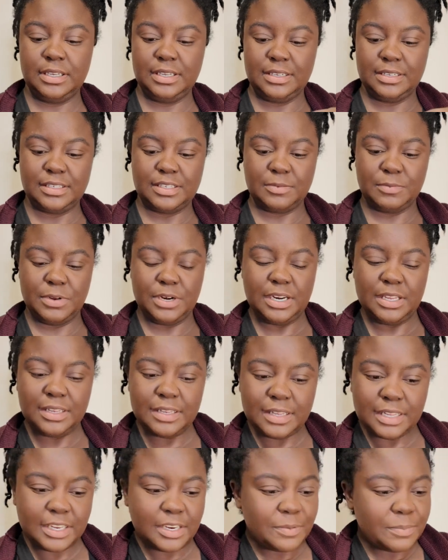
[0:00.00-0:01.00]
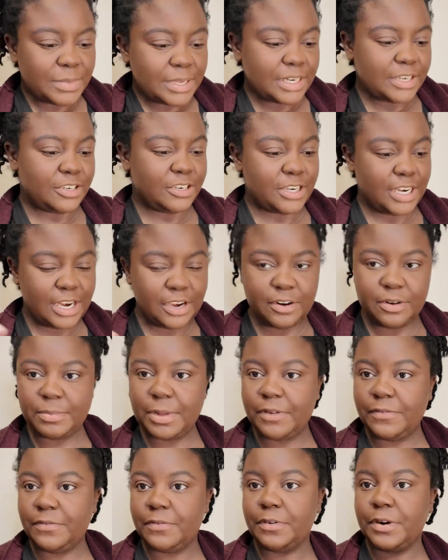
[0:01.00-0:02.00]
because I want a little bit of shade on
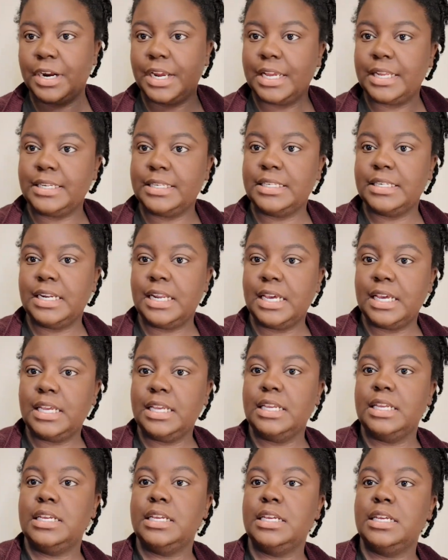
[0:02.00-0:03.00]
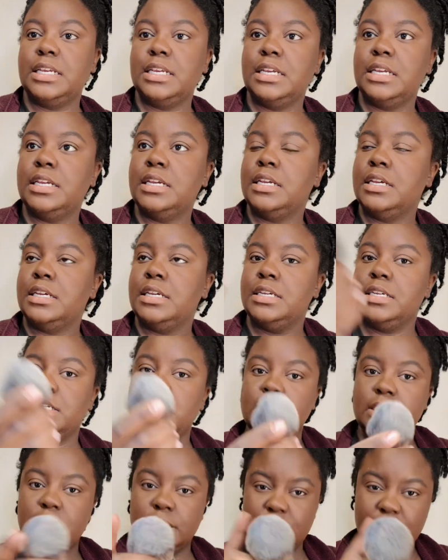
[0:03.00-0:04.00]
my forehead today.
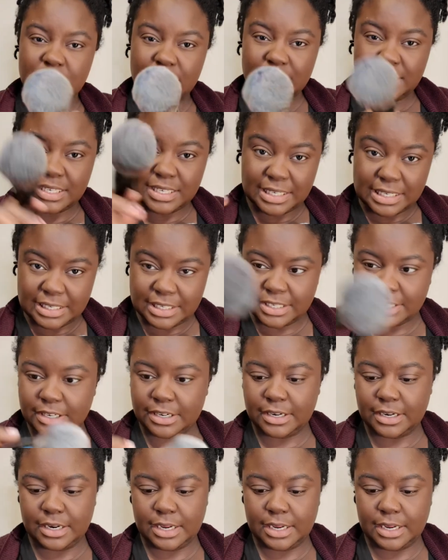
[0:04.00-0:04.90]
Just a teensy.